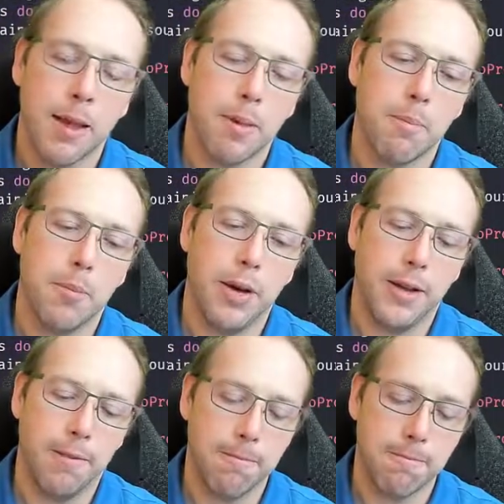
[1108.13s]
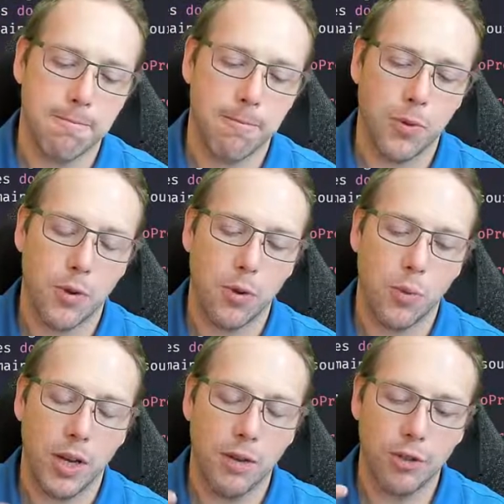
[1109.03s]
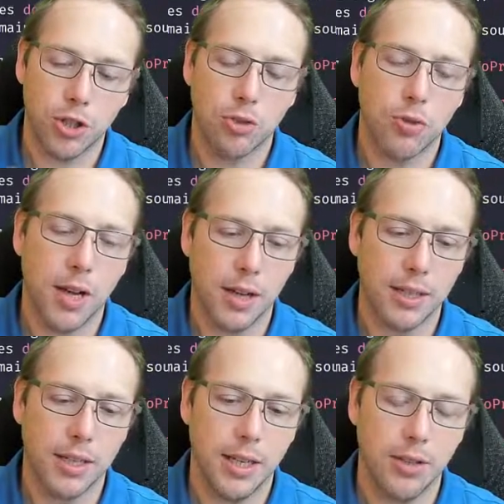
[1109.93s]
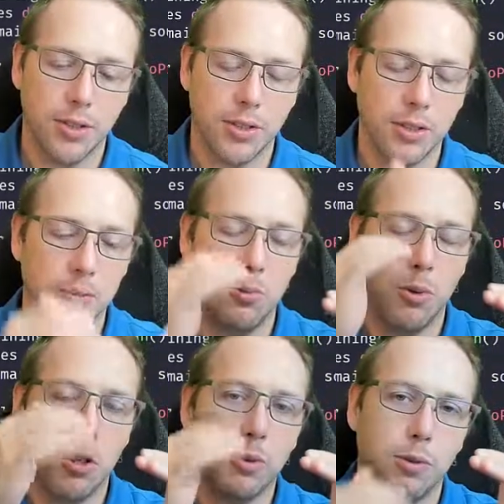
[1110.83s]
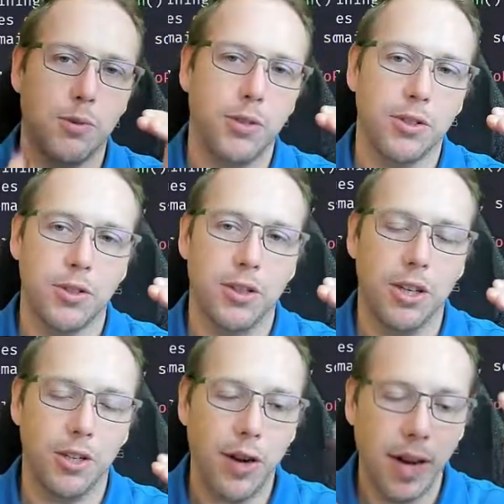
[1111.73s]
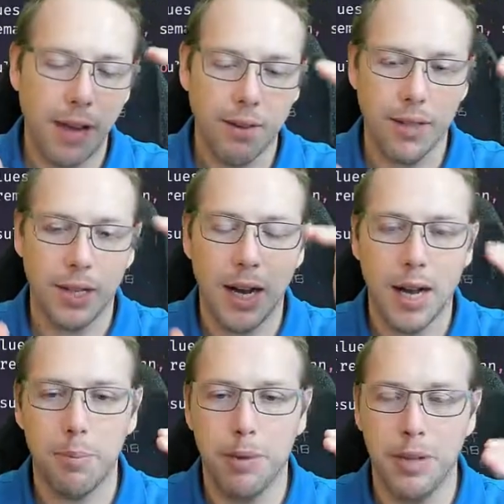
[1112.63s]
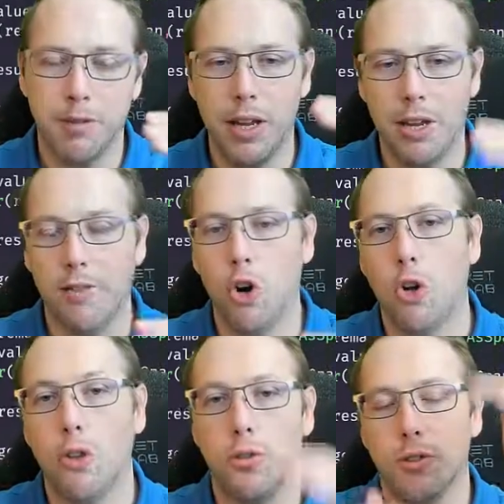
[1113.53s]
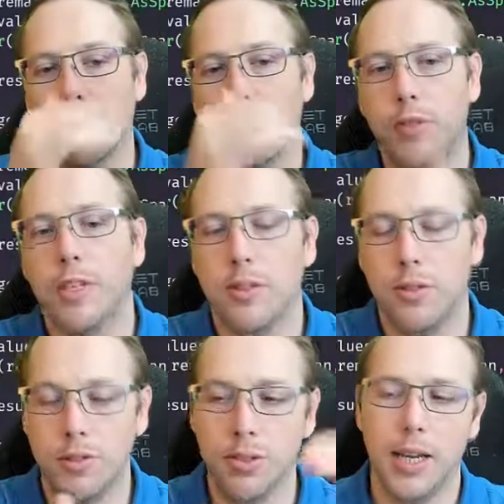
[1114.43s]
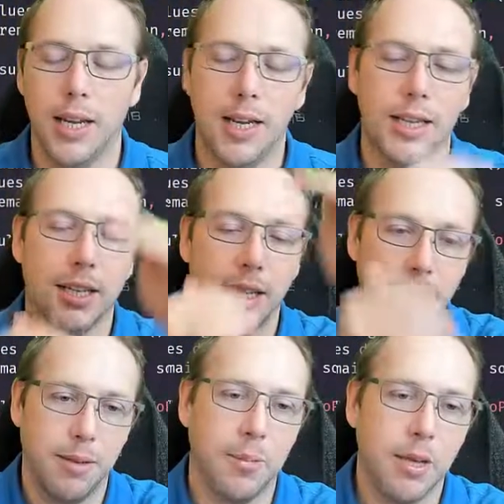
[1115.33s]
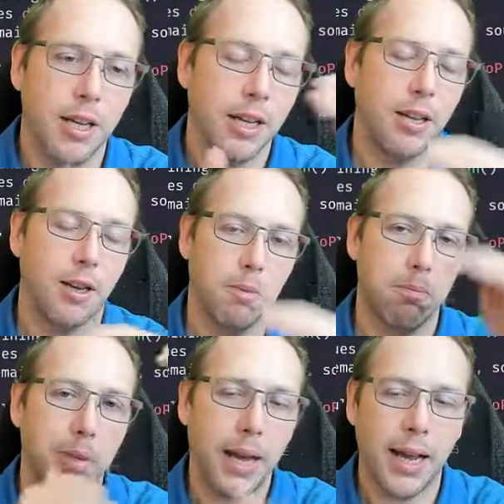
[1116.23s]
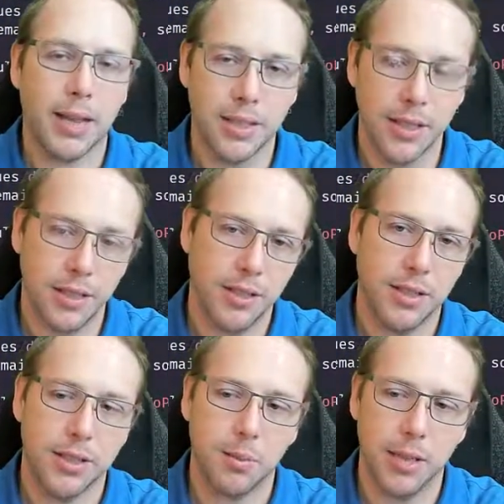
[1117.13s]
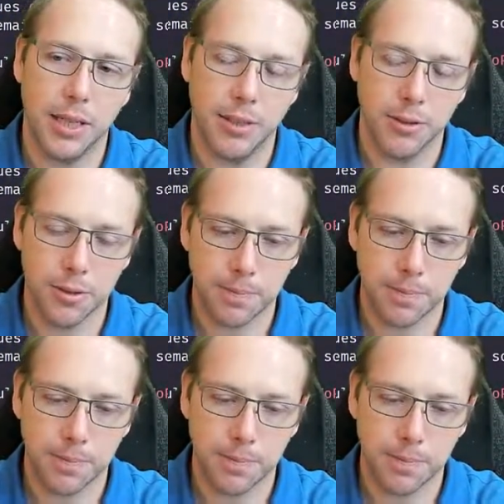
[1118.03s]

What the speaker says: But when you have a struct and there's multiple fields in there, you're having to copy the value of all those fields anytime that you're passing it to something else.